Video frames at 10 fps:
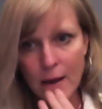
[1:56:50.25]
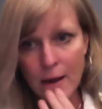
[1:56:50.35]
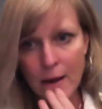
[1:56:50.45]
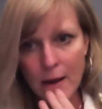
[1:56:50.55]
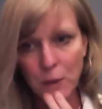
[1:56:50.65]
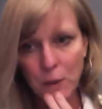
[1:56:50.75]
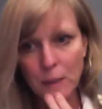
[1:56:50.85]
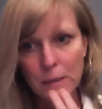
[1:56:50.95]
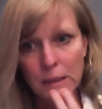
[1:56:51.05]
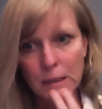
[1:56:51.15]
but we're going to
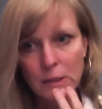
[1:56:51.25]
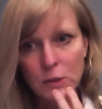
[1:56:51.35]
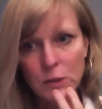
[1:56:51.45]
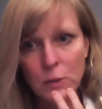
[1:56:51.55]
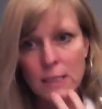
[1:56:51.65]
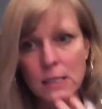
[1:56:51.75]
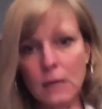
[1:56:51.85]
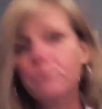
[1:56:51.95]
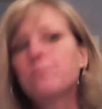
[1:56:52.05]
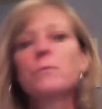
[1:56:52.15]
be doing some